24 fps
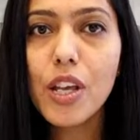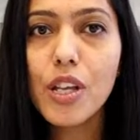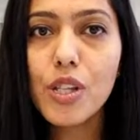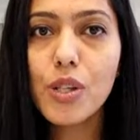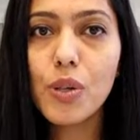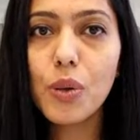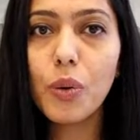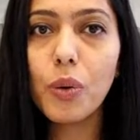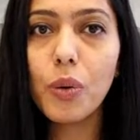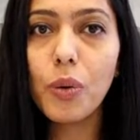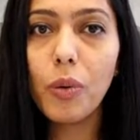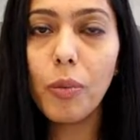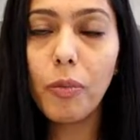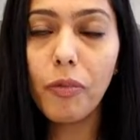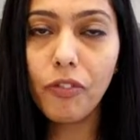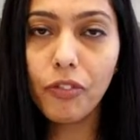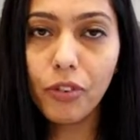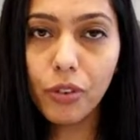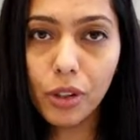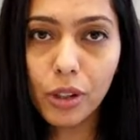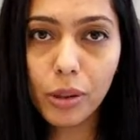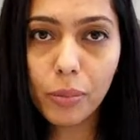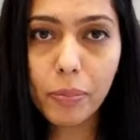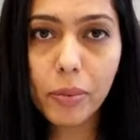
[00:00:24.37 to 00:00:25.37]
So,
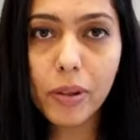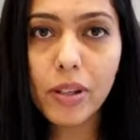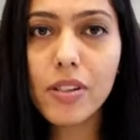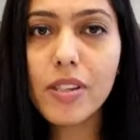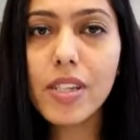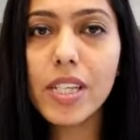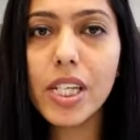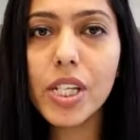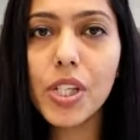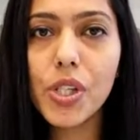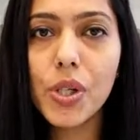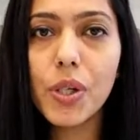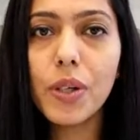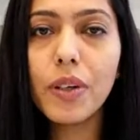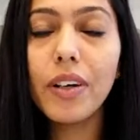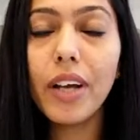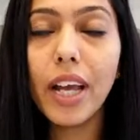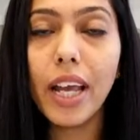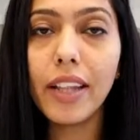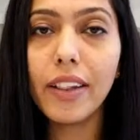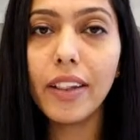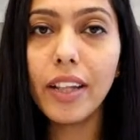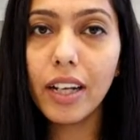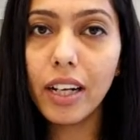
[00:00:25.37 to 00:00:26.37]
full procedure
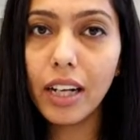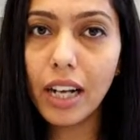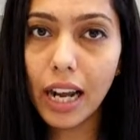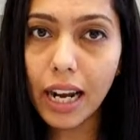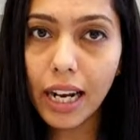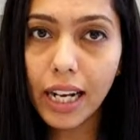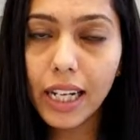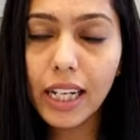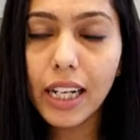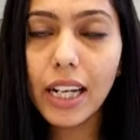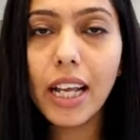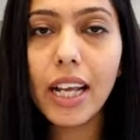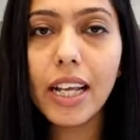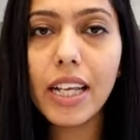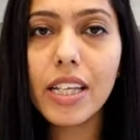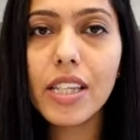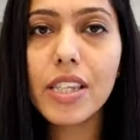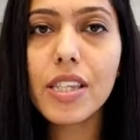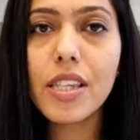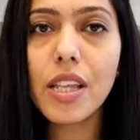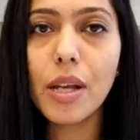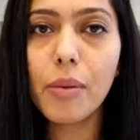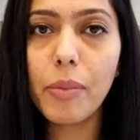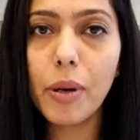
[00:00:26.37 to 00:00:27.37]
and the
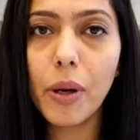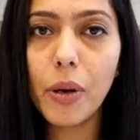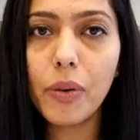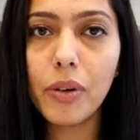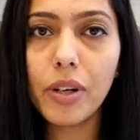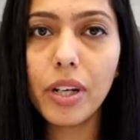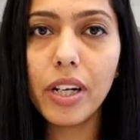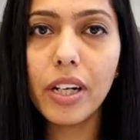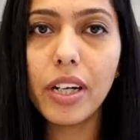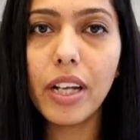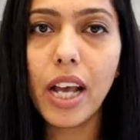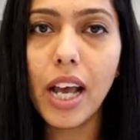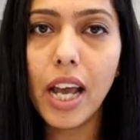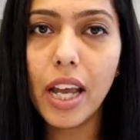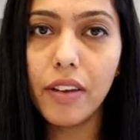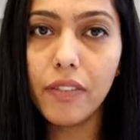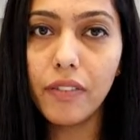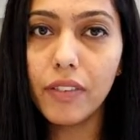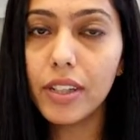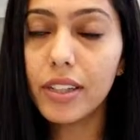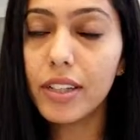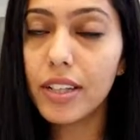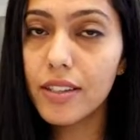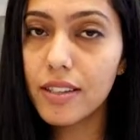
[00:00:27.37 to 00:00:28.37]
guidelines about it, I
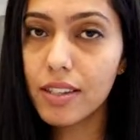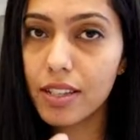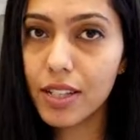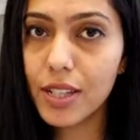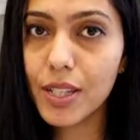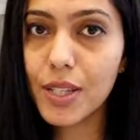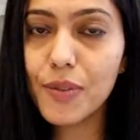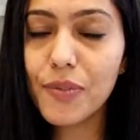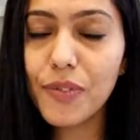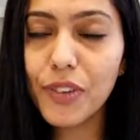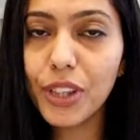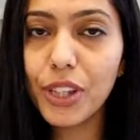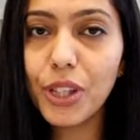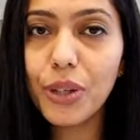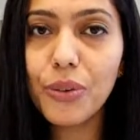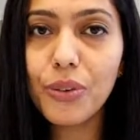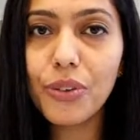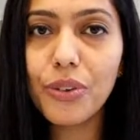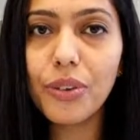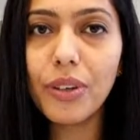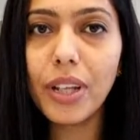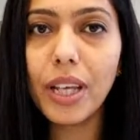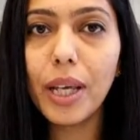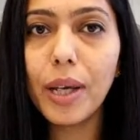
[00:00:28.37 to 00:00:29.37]
will discuss with you
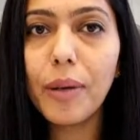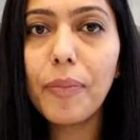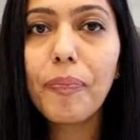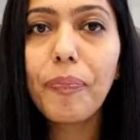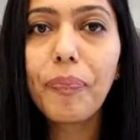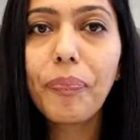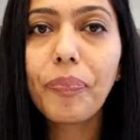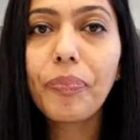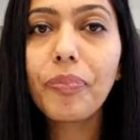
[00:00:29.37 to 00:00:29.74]
today.